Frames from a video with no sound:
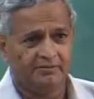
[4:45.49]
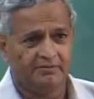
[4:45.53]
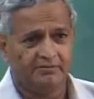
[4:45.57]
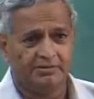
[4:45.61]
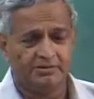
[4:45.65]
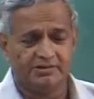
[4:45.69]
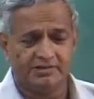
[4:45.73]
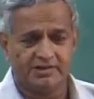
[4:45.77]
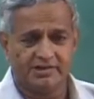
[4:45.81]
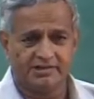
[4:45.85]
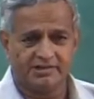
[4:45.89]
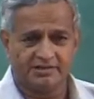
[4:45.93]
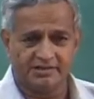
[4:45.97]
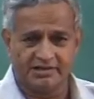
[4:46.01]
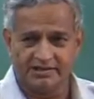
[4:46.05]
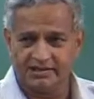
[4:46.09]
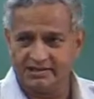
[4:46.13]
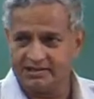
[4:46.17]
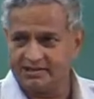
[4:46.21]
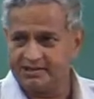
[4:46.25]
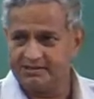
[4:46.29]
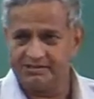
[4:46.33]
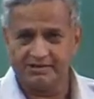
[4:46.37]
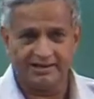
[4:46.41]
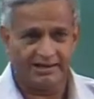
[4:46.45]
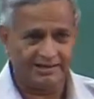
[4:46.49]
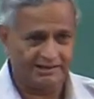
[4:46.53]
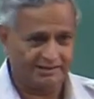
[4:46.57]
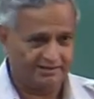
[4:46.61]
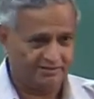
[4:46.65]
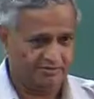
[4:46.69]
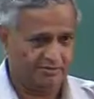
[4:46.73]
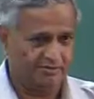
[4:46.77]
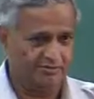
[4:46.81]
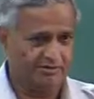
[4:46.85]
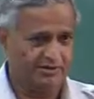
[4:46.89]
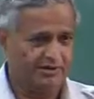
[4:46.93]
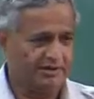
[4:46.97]
which has a,
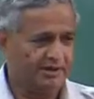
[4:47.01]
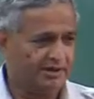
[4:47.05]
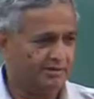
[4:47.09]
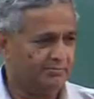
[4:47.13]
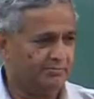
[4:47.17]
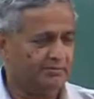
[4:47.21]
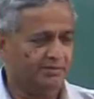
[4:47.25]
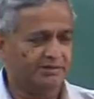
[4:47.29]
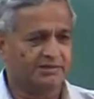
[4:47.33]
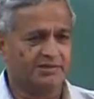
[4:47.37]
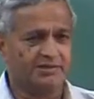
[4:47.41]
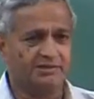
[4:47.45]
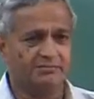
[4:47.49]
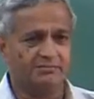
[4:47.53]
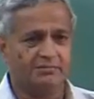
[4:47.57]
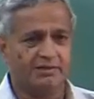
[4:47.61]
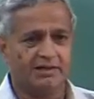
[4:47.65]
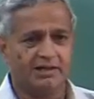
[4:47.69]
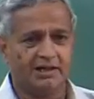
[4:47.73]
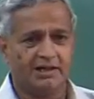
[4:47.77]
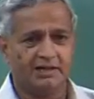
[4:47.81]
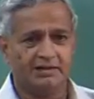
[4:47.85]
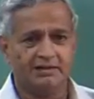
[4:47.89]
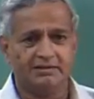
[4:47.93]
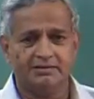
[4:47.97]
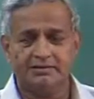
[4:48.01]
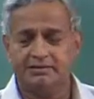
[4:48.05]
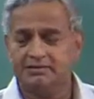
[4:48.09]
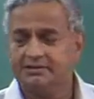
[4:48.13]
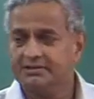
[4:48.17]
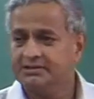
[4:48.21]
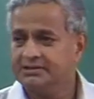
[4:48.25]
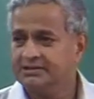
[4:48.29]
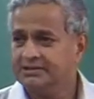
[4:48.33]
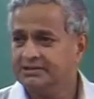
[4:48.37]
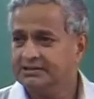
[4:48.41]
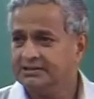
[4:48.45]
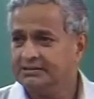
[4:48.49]
like your mx double dot
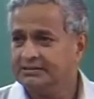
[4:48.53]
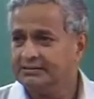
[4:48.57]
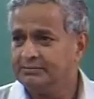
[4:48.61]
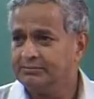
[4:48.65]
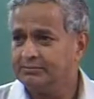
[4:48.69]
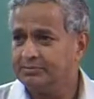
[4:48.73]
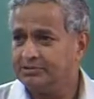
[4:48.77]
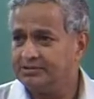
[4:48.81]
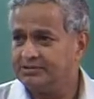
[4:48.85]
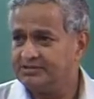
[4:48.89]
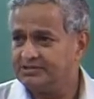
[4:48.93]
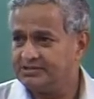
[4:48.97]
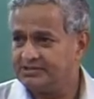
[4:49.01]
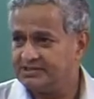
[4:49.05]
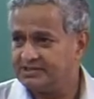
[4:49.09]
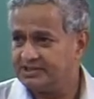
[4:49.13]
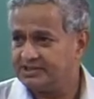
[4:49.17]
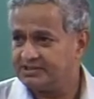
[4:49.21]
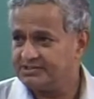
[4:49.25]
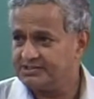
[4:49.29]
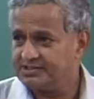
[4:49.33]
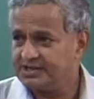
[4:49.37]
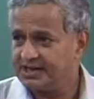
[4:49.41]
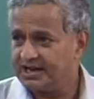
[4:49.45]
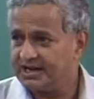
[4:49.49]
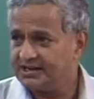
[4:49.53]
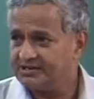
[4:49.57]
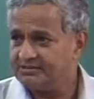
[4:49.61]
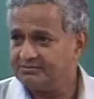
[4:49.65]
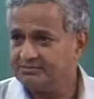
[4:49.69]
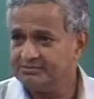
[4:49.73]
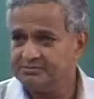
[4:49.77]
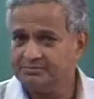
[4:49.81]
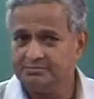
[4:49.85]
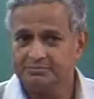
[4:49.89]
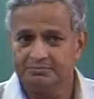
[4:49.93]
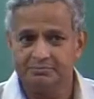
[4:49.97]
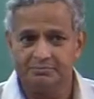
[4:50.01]
plus cx dot
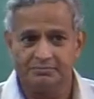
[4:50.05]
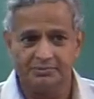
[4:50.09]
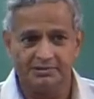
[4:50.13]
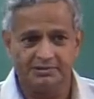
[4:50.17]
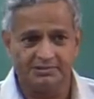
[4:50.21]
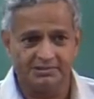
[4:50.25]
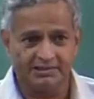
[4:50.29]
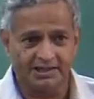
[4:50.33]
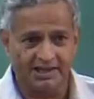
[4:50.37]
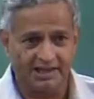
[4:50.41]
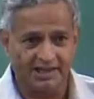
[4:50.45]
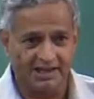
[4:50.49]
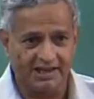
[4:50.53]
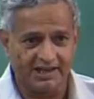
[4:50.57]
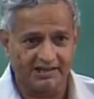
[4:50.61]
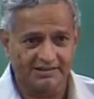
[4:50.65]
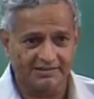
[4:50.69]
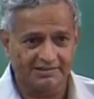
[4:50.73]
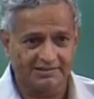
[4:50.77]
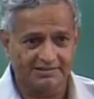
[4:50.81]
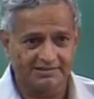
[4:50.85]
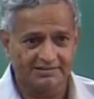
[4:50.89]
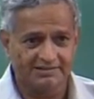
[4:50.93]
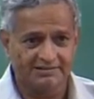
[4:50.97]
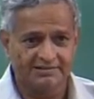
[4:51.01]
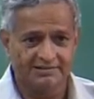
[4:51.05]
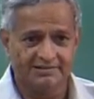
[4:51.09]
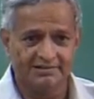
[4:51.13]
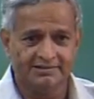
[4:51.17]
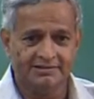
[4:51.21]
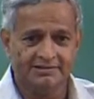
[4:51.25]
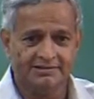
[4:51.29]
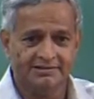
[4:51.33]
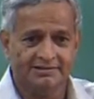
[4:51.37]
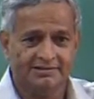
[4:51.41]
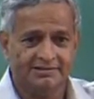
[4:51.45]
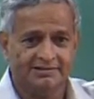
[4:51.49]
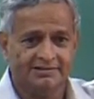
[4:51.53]
plus kx
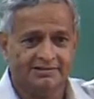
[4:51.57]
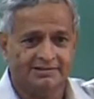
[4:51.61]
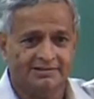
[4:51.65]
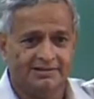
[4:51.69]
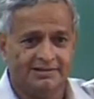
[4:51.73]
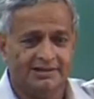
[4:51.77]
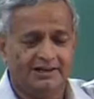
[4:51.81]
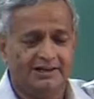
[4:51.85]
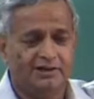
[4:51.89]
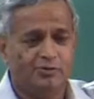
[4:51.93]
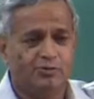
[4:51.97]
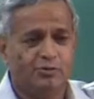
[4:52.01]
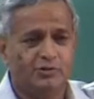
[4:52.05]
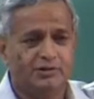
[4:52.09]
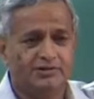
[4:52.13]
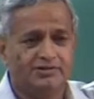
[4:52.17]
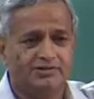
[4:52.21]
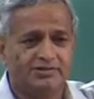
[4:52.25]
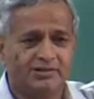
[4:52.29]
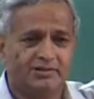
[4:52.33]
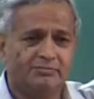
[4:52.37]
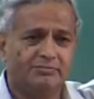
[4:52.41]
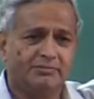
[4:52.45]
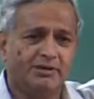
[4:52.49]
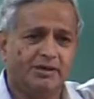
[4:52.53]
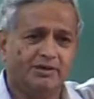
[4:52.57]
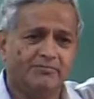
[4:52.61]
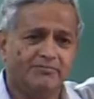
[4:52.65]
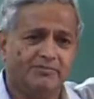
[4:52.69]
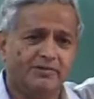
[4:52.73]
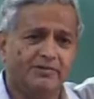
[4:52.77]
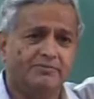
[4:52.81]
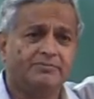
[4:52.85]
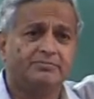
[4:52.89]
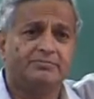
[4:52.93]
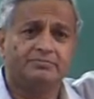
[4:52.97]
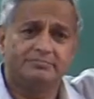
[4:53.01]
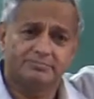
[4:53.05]
equals some
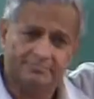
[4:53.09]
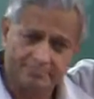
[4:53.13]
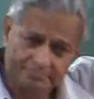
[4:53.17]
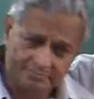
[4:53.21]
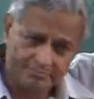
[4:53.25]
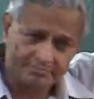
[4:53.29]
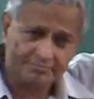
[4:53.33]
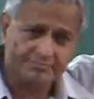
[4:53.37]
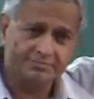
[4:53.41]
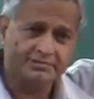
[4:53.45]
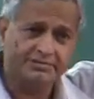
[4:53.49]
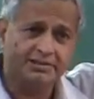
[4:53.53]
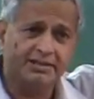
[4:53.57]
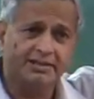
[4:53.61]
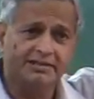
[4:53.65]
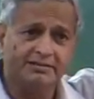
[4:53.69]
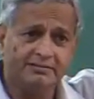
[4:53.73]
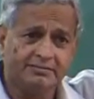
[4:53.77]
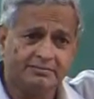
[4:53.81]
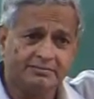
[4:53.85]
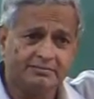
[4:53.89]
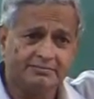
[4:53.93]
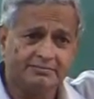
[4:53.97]
f of t.